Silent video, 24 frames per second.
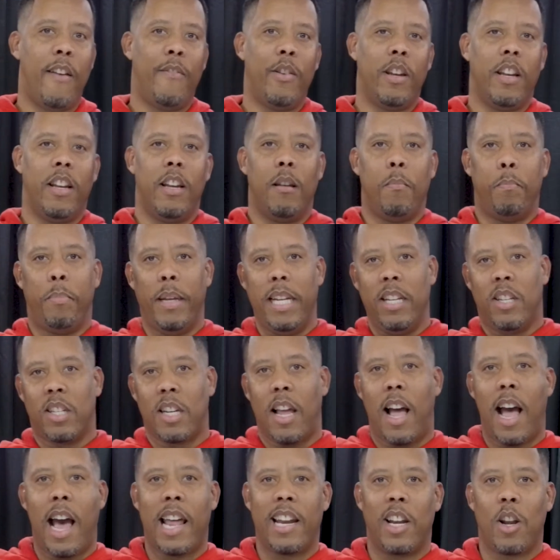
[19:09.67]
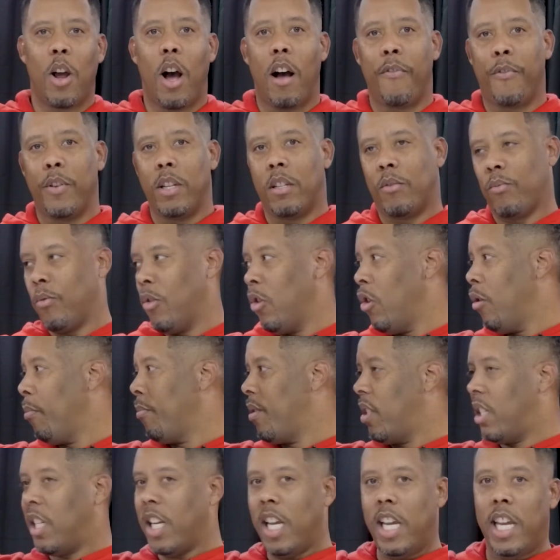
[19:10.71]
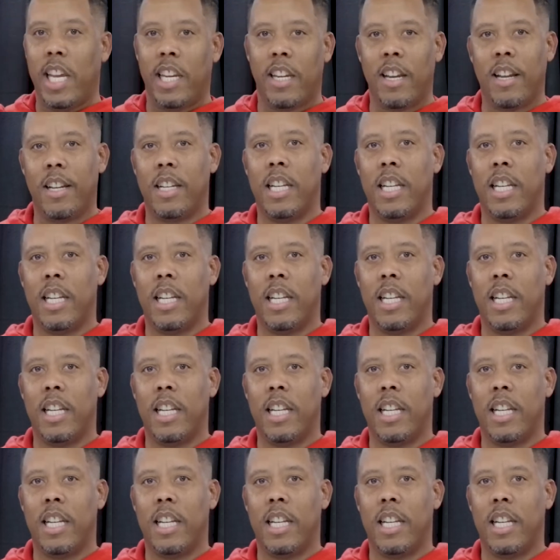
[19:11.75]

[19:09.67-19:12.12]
of heaven and the B side and office room C.